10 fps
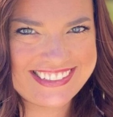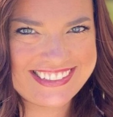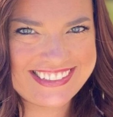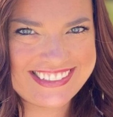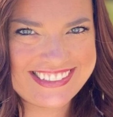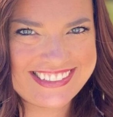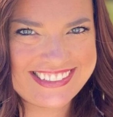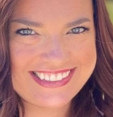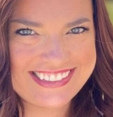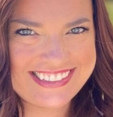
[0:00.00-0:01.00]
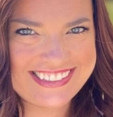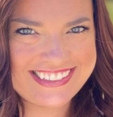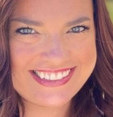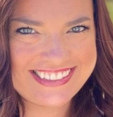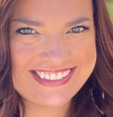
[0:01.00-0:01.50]

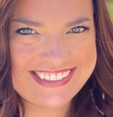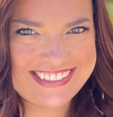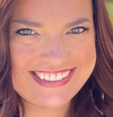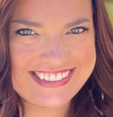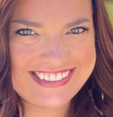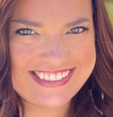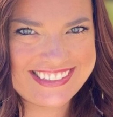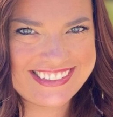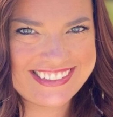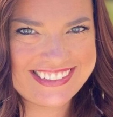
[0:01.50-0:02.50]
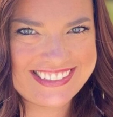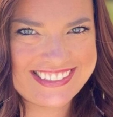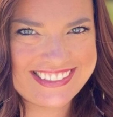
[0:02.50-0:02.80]
Nobody speaks.